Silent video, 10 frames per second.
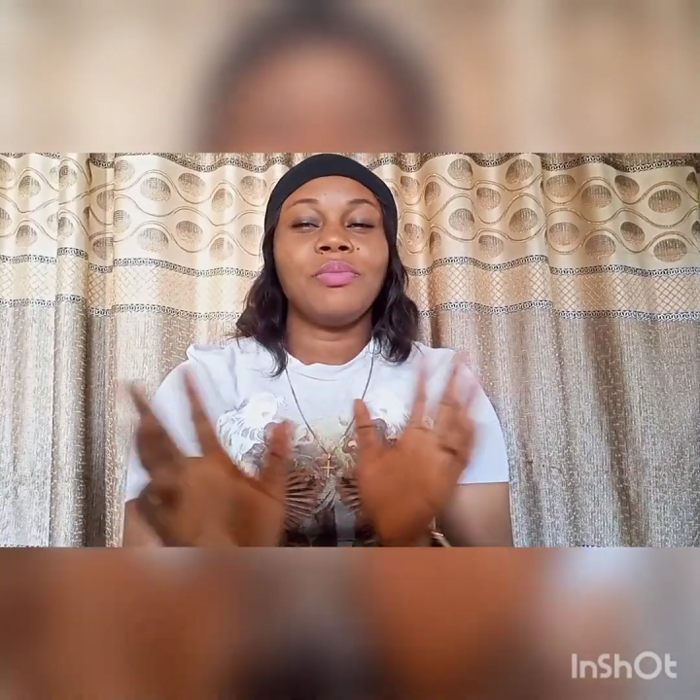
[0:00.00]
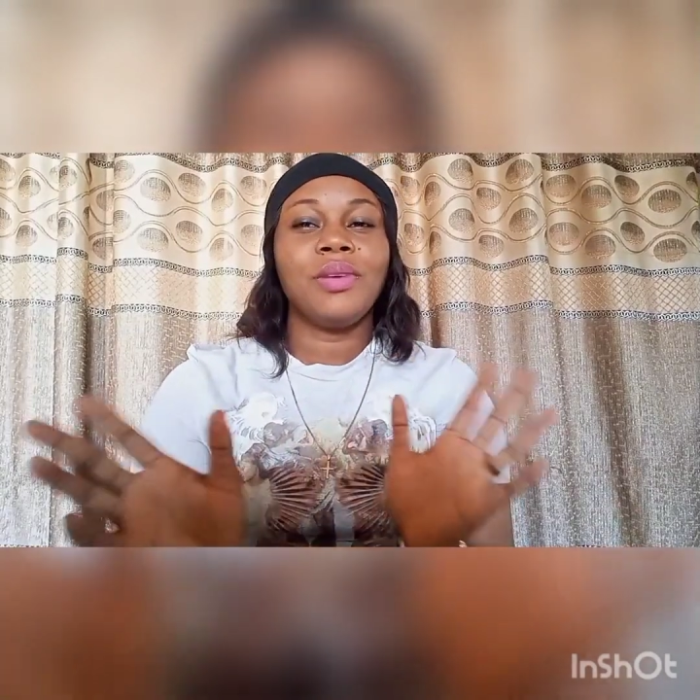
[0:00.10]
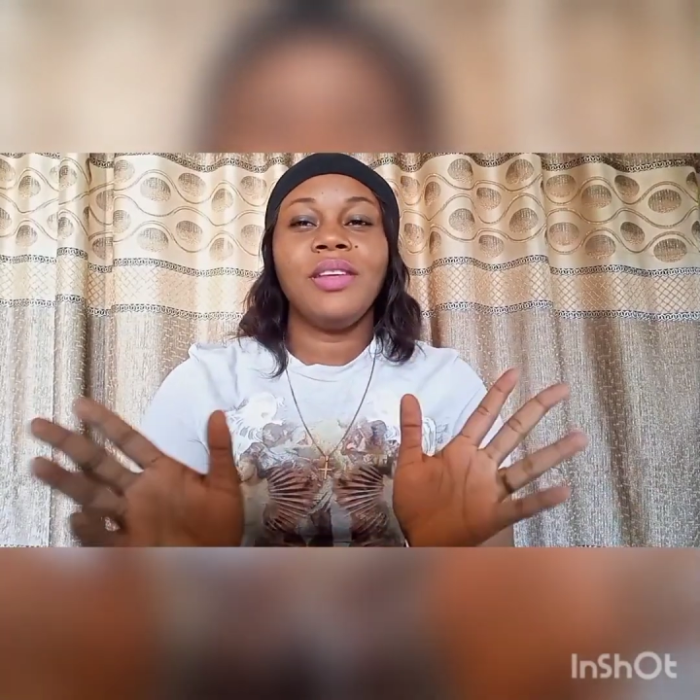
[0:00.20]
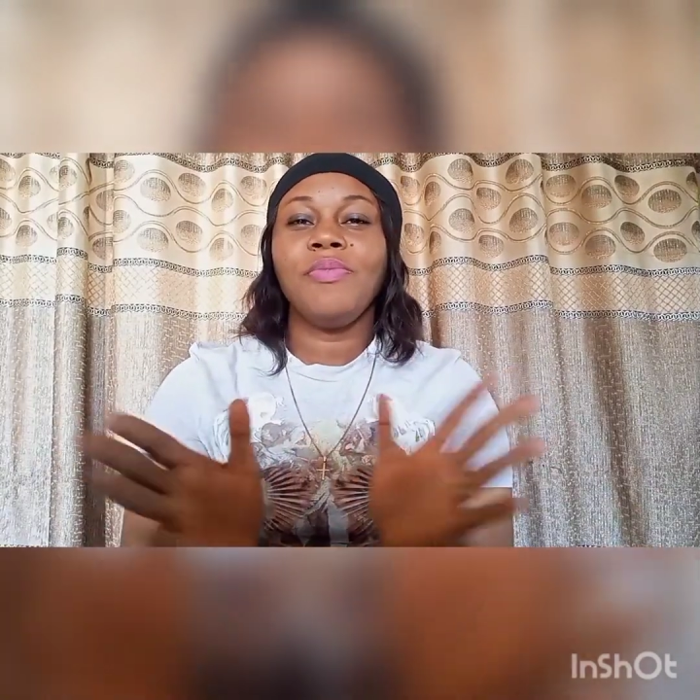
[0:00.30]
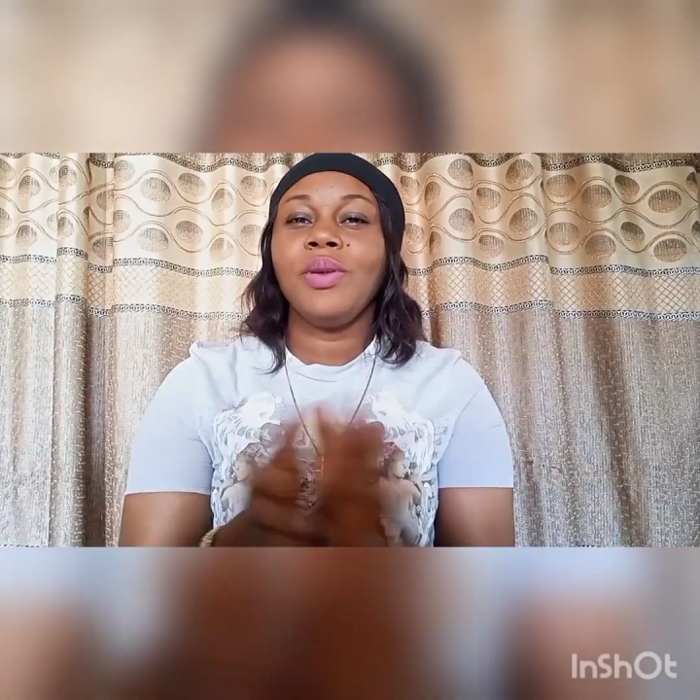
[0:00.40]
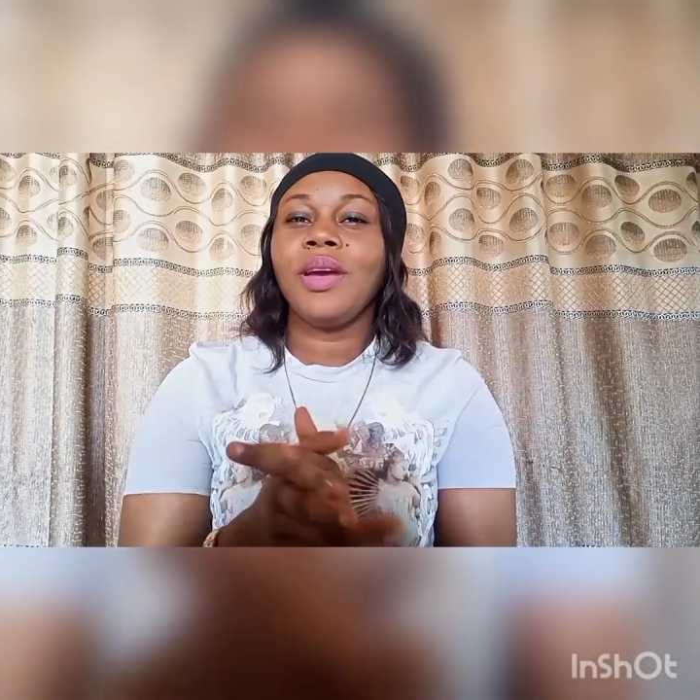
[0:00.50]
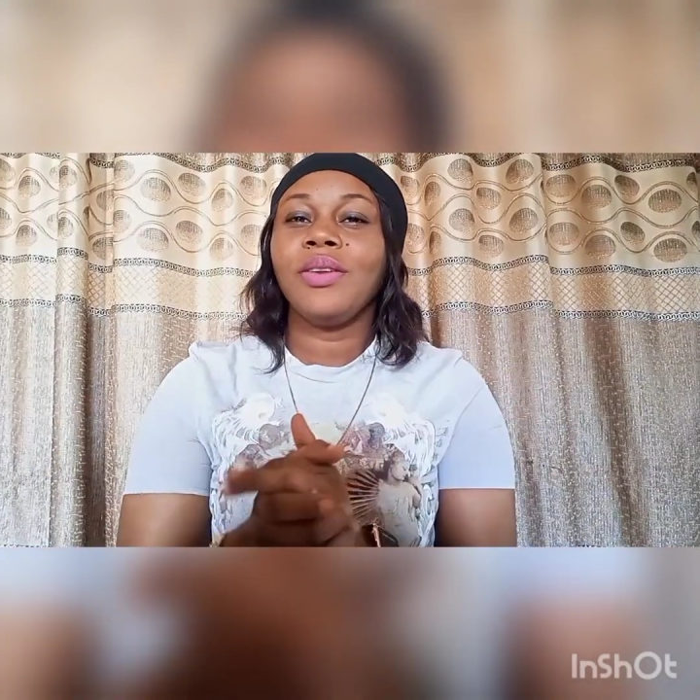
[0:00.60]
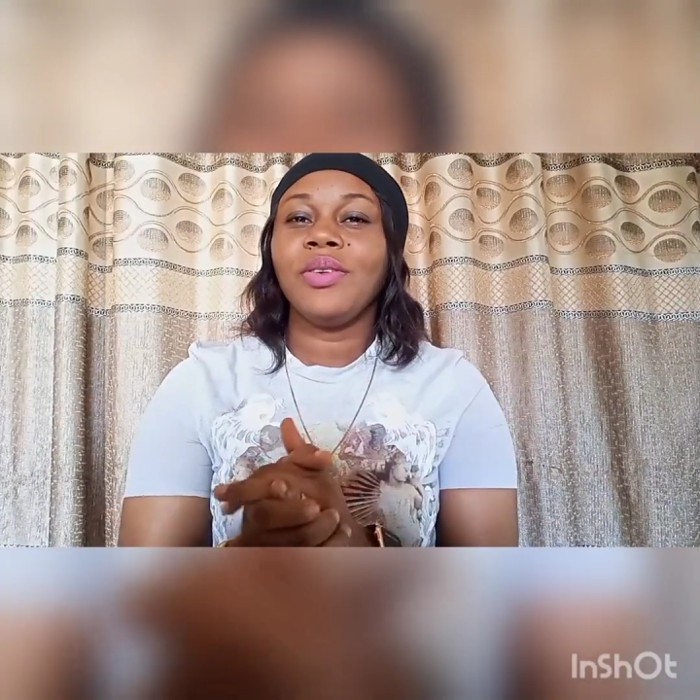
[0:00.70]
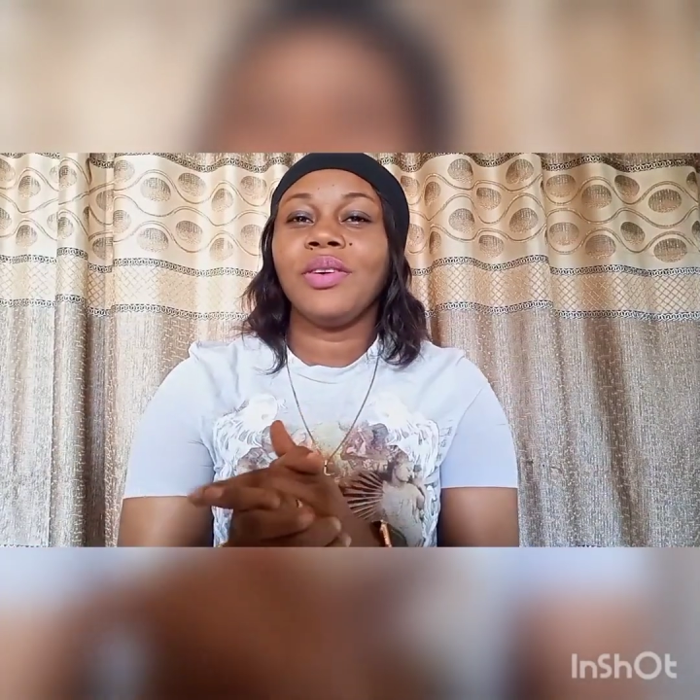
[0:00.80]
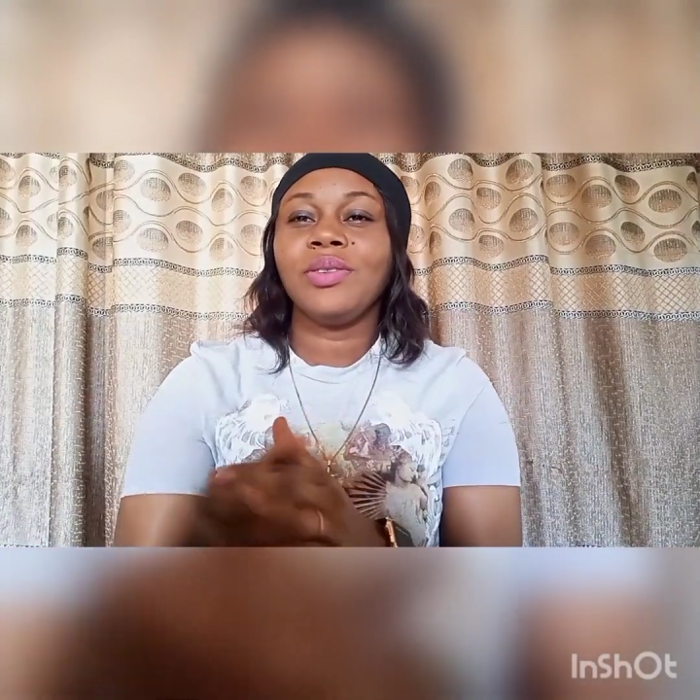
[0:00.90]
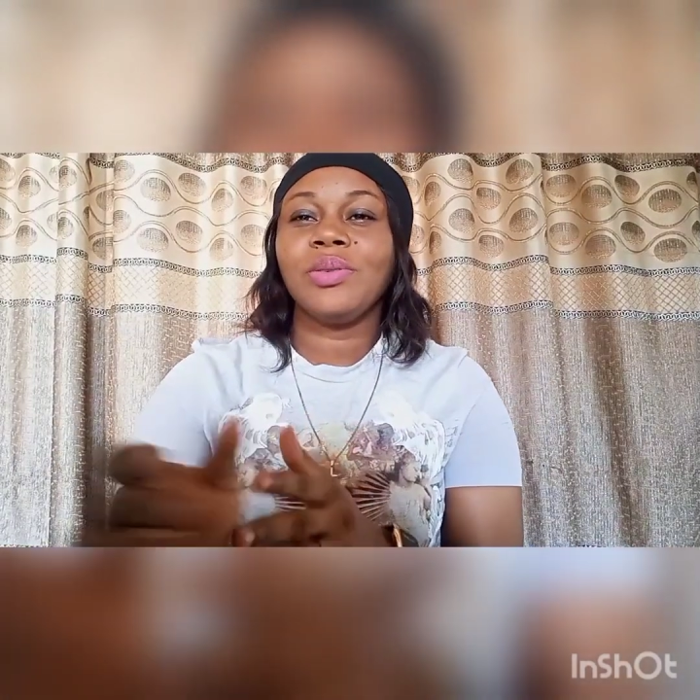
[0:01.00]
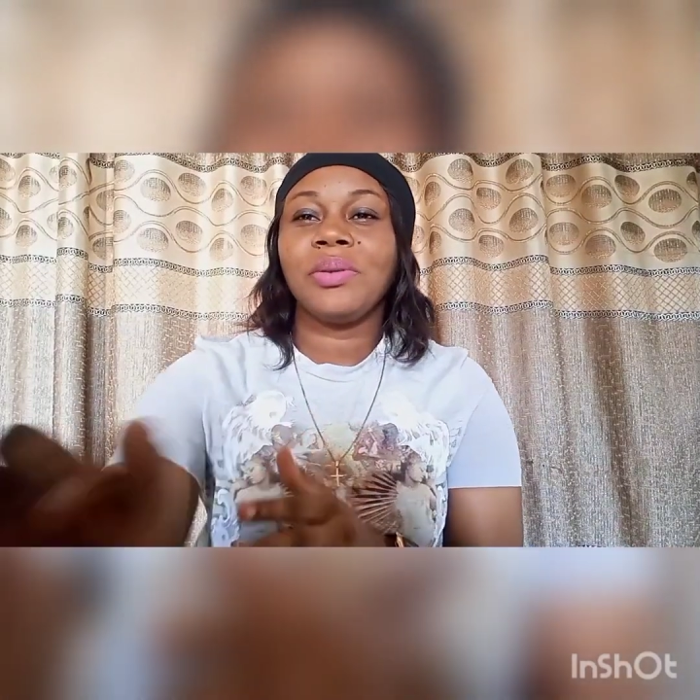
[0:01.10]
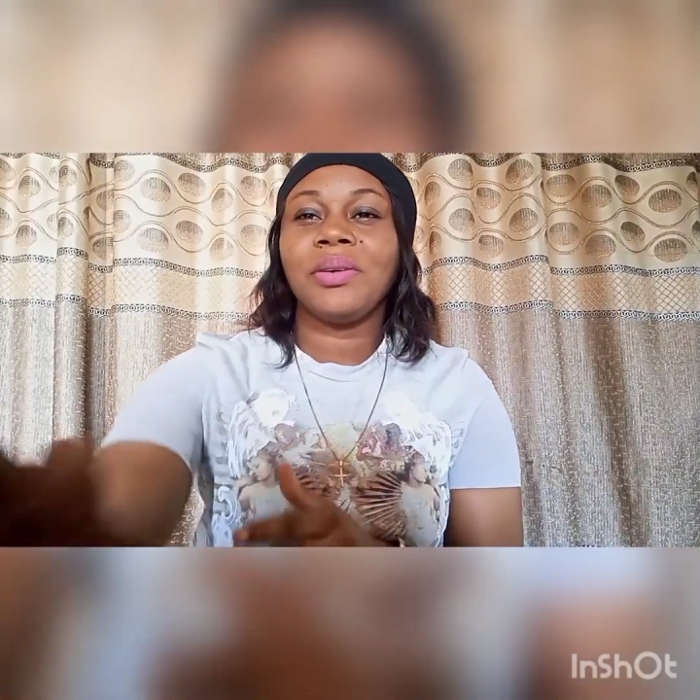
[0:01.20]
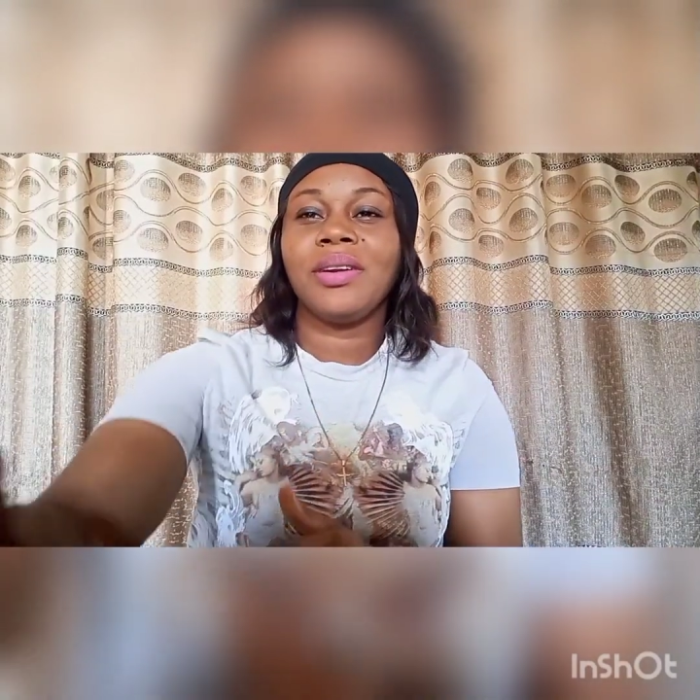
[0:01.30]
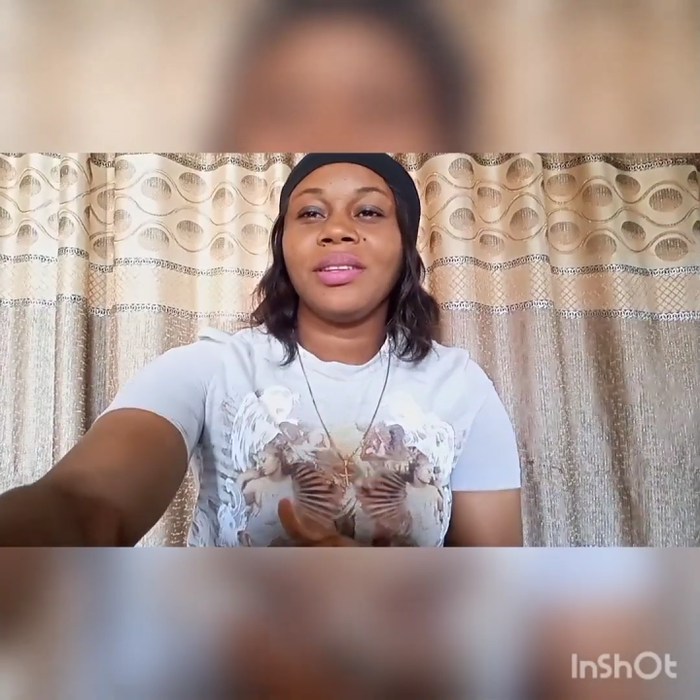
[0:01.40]
Believe me, you are not going to
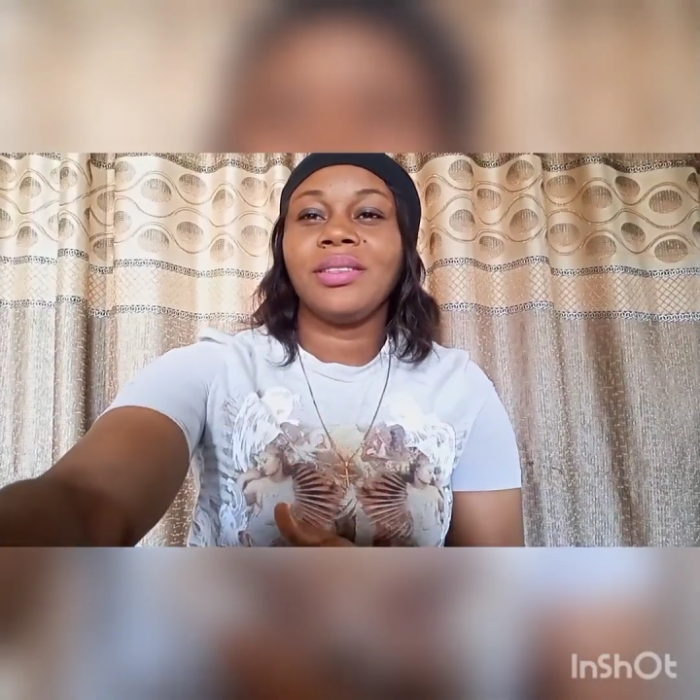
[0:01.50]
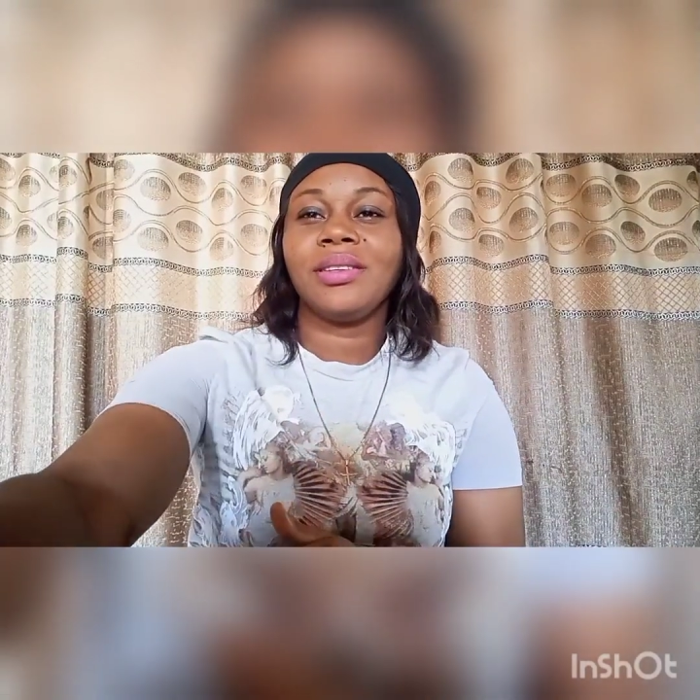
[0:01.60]
regret